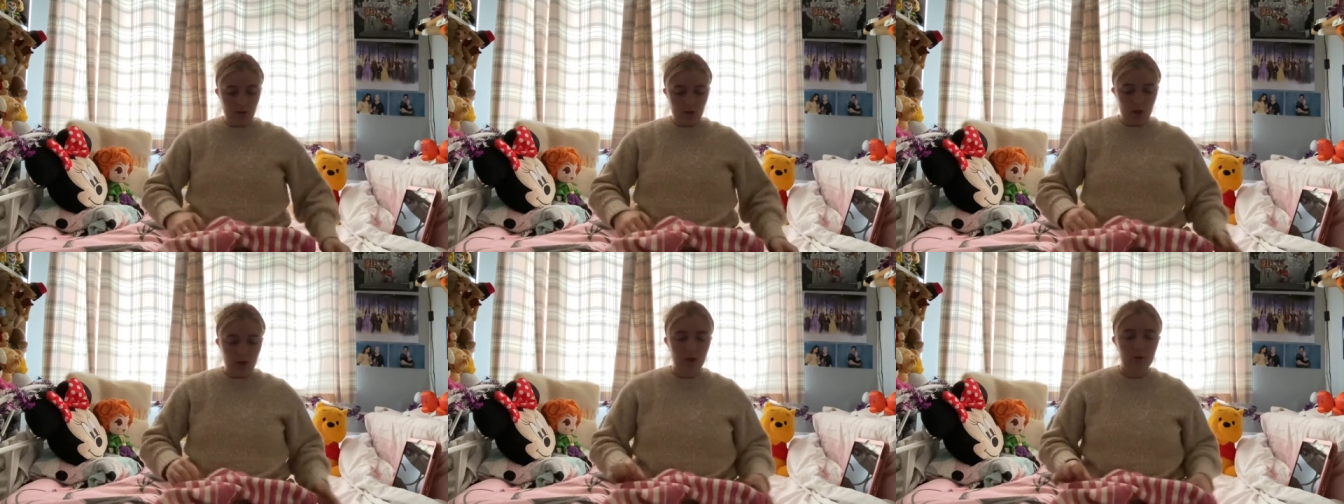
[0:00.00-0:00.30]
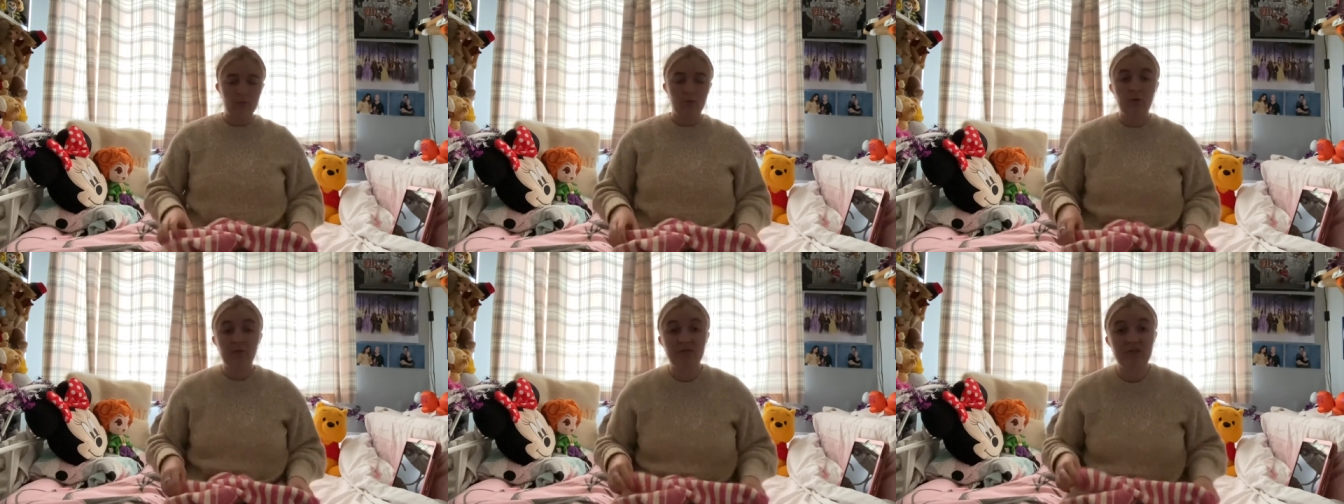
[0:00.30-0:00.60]

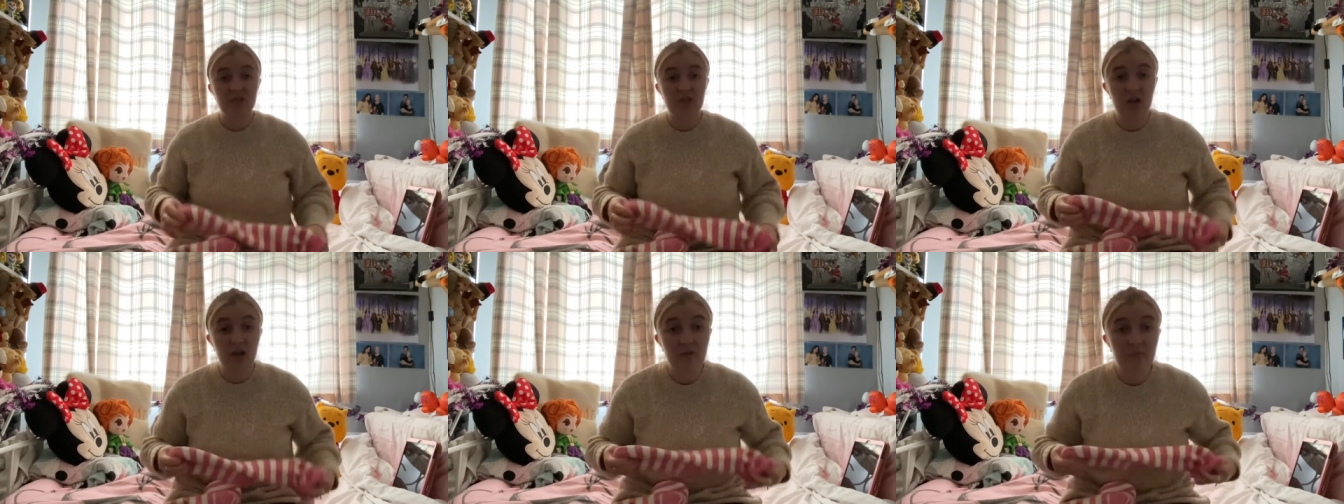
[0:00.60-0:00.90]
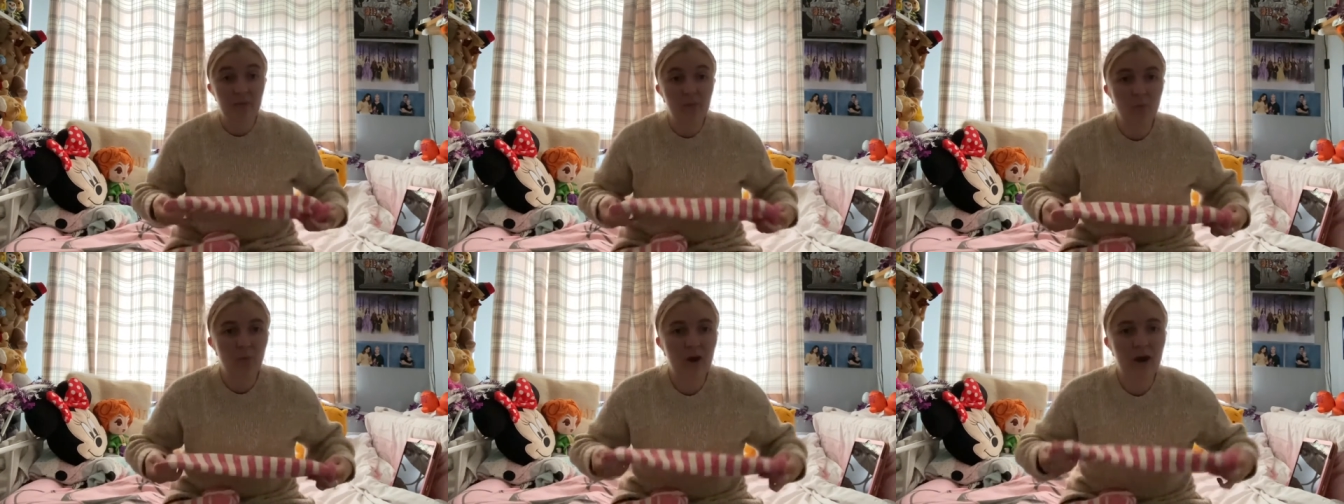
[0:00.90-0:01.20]
Um, obviously I've
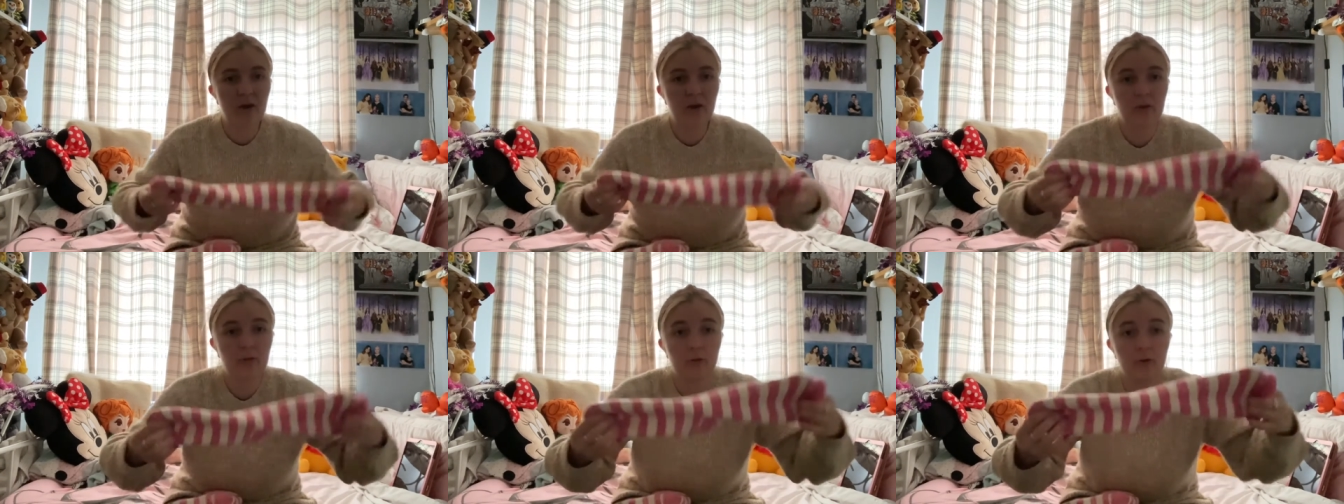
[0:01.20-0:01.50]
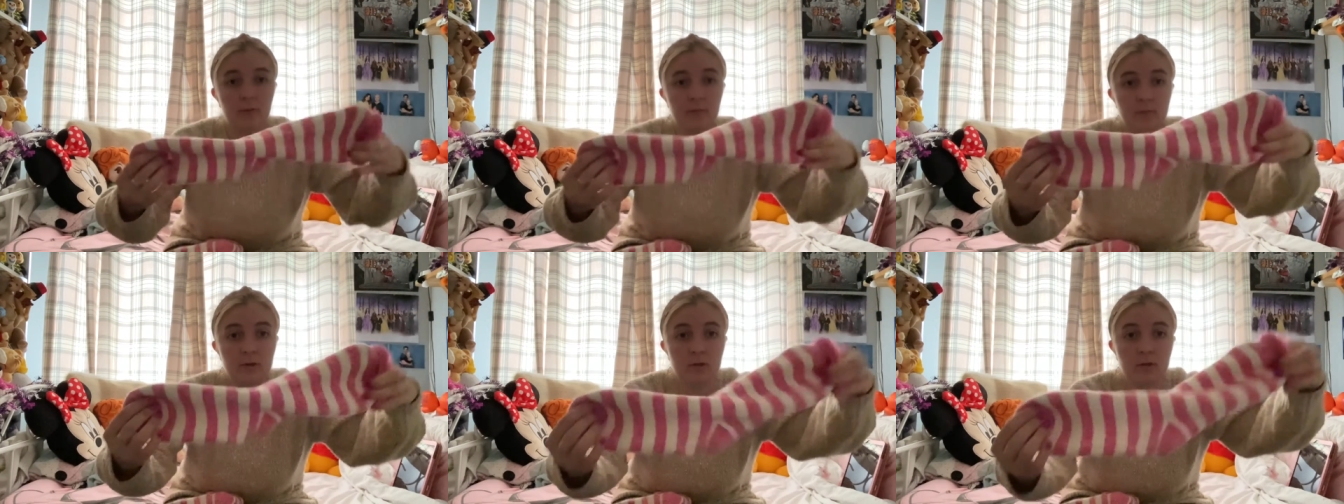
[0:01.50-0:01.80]
been wearing
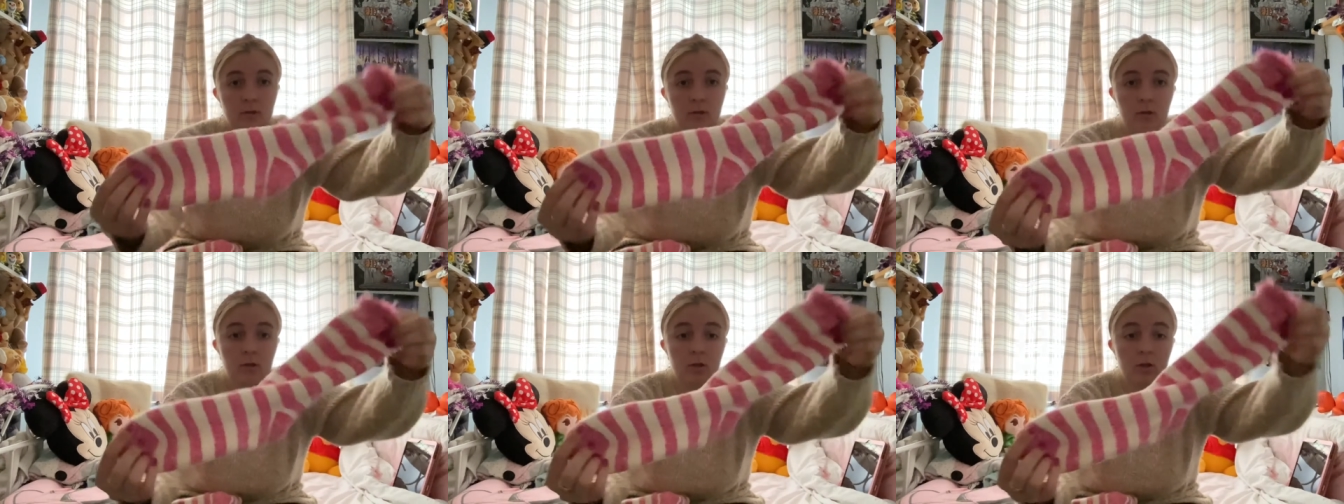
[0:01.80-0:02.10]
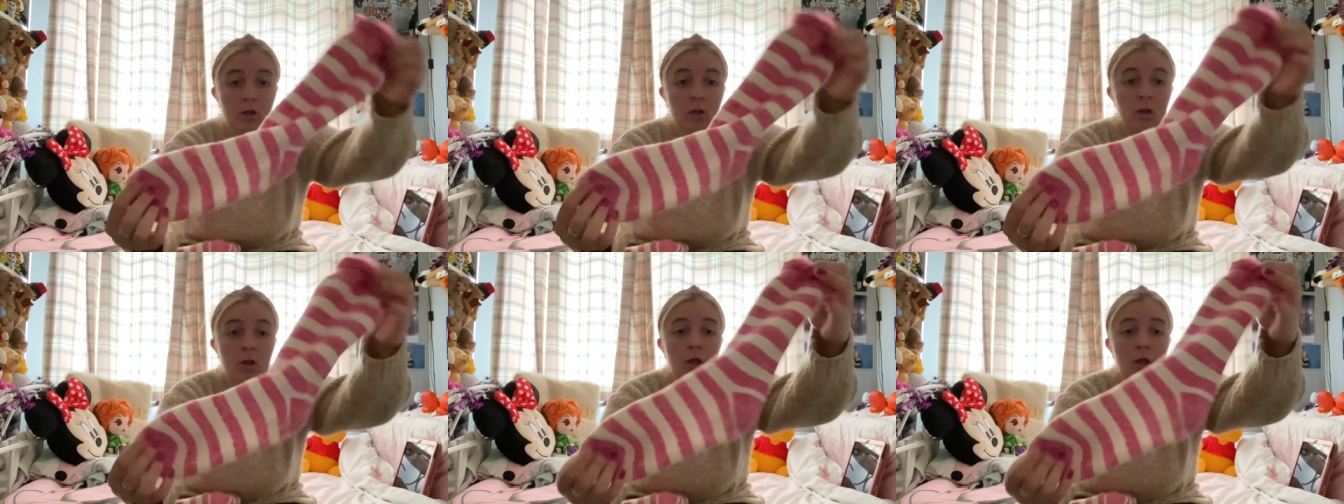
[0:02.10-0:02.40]
them.
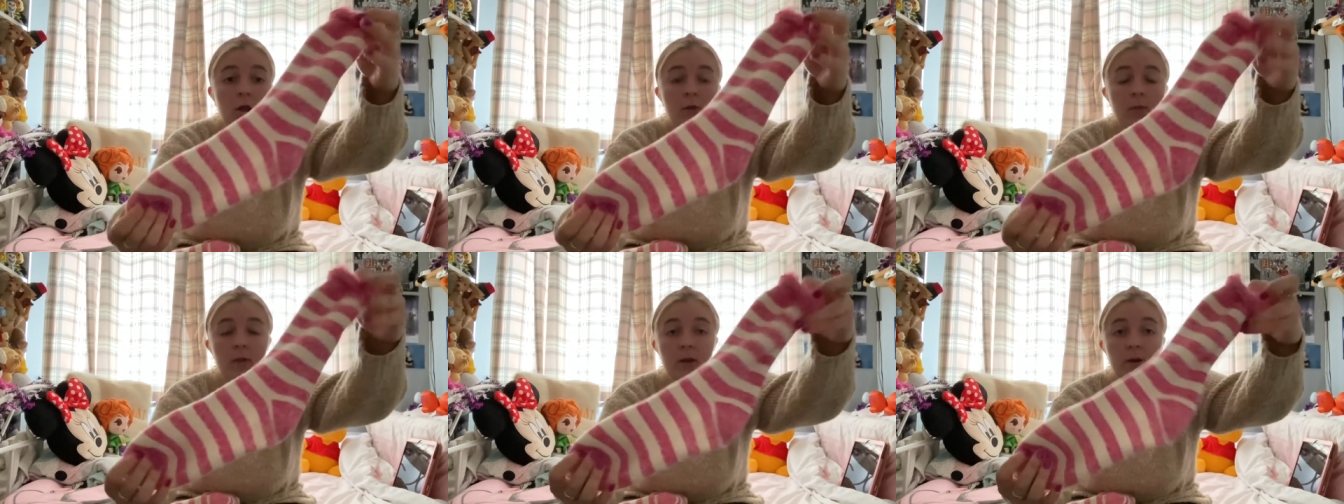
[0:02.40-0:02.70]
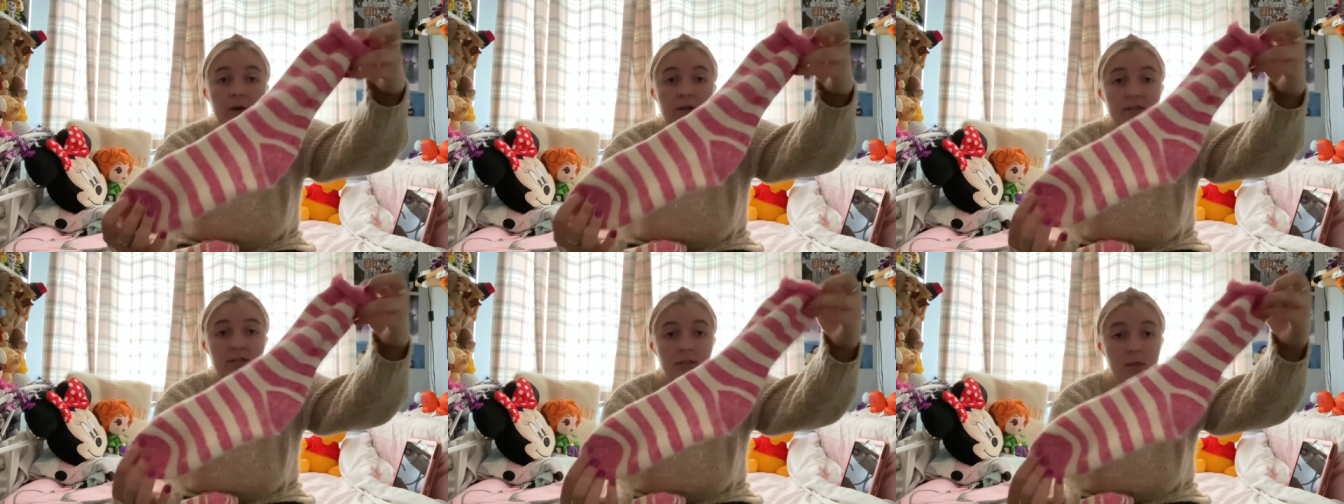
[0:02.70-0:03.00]
They're
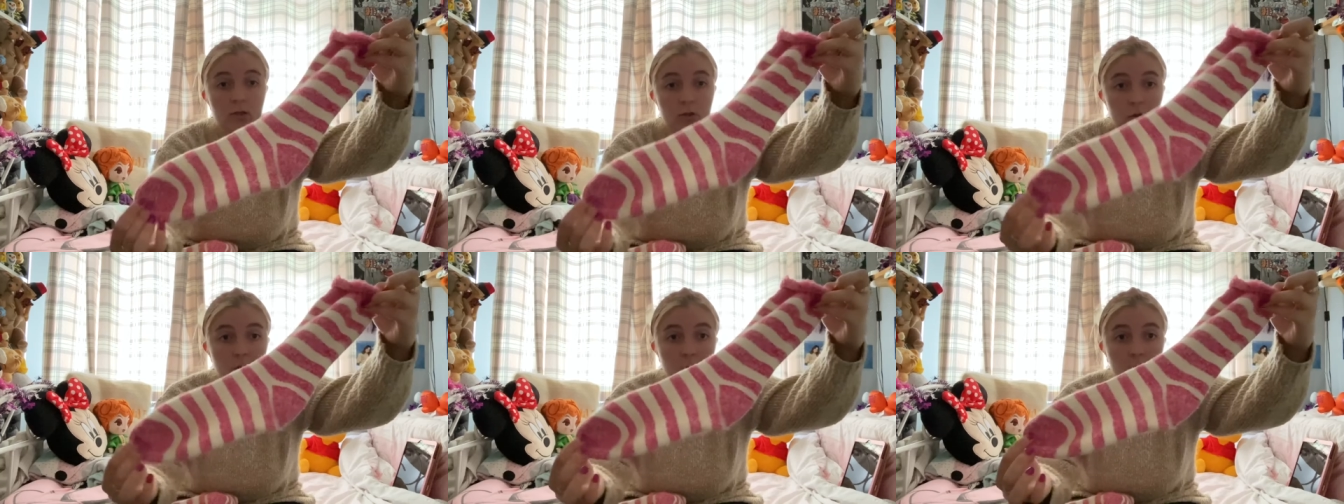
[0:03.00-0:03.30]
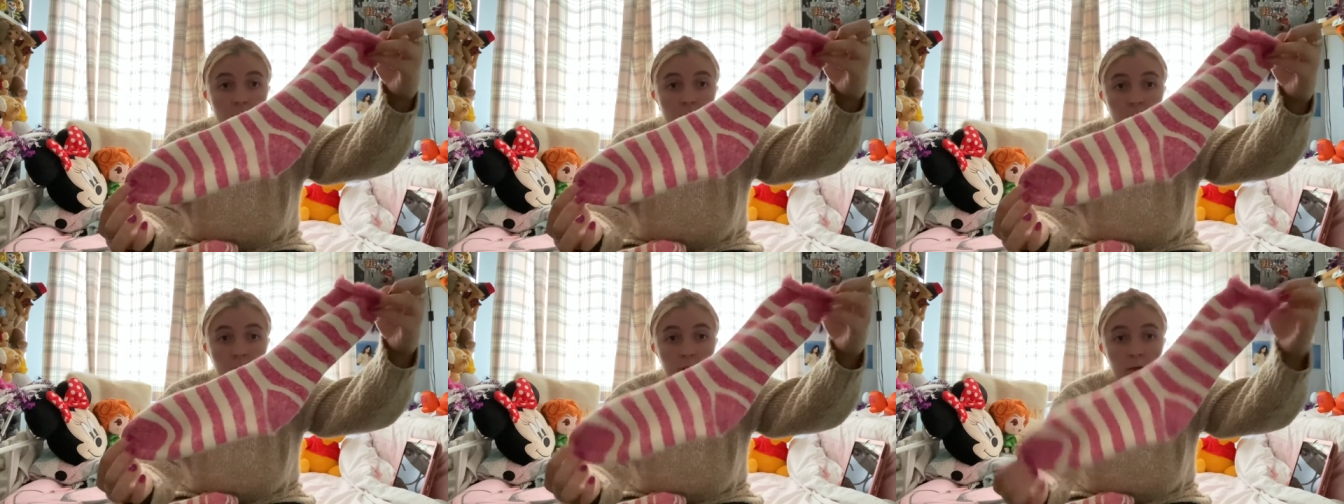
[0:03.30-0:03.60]
nice and
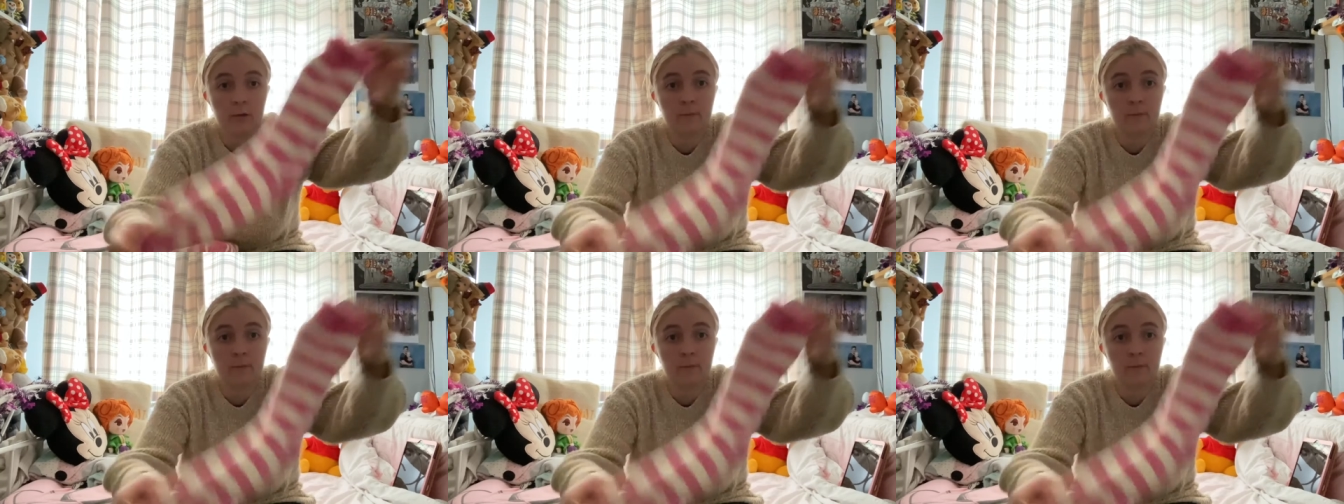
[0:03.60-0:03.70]
long